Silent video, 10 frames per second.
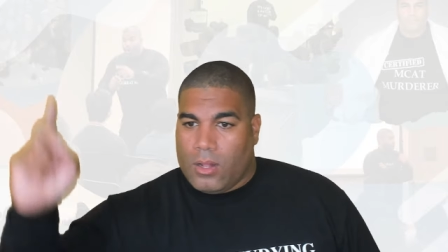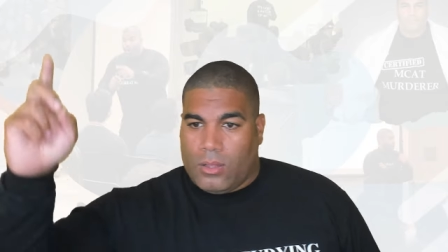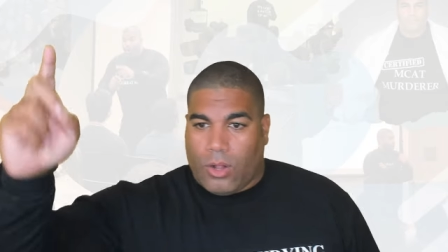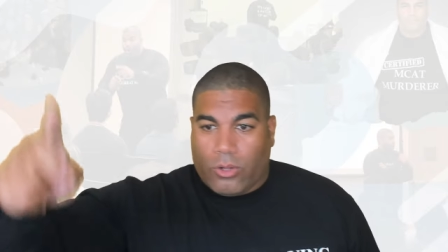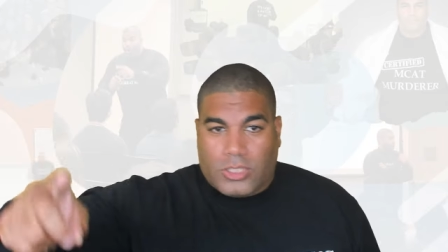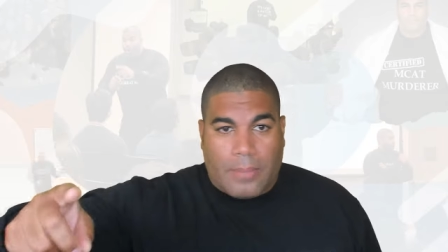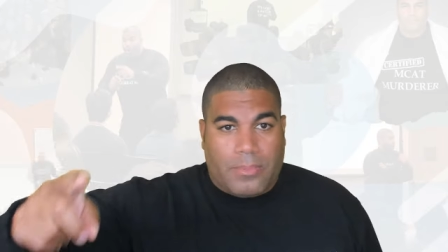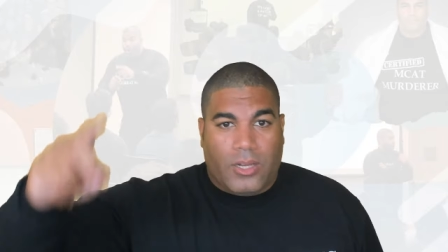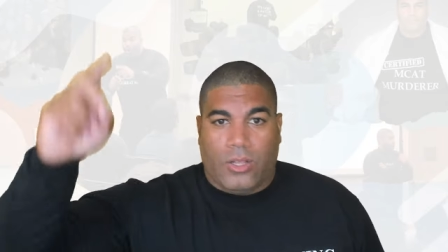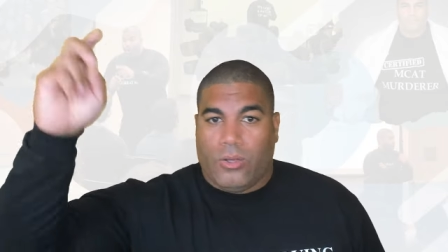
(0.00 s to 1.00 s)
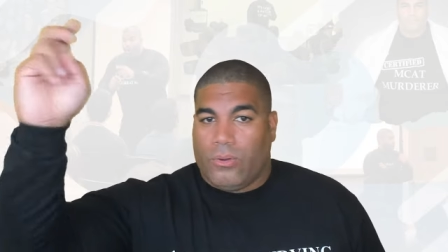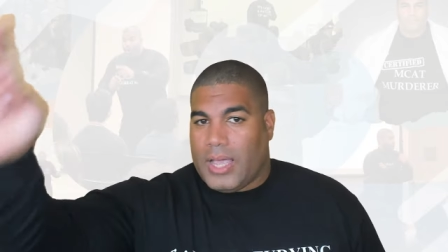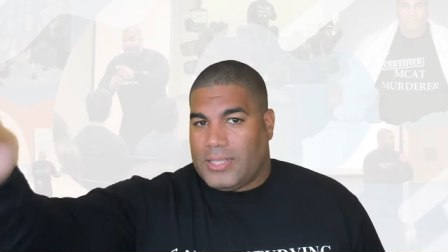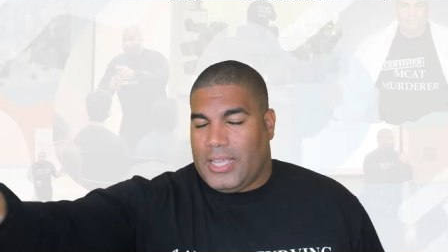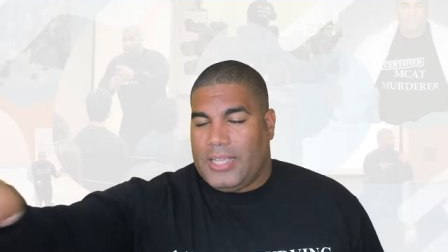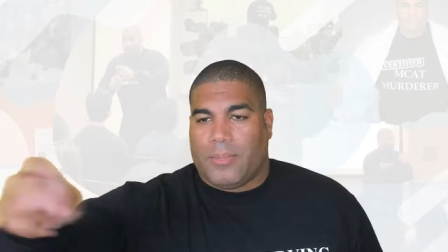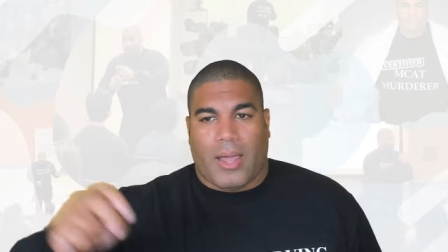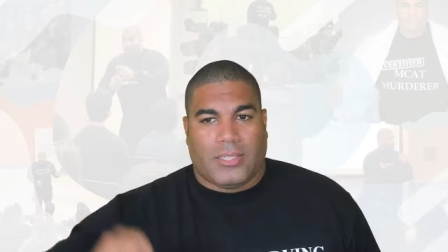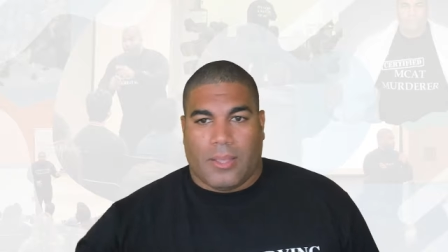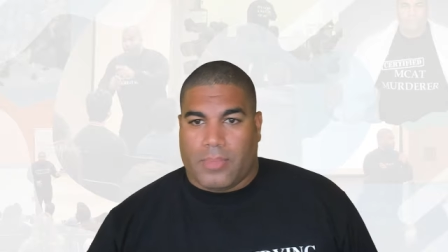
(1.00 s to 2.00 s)
Learn something new and teach
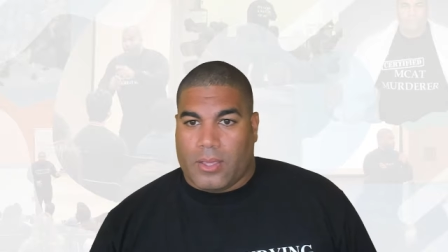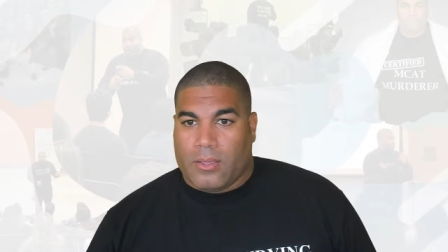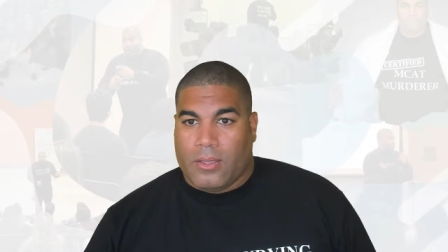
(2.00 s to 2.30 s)
somebody something.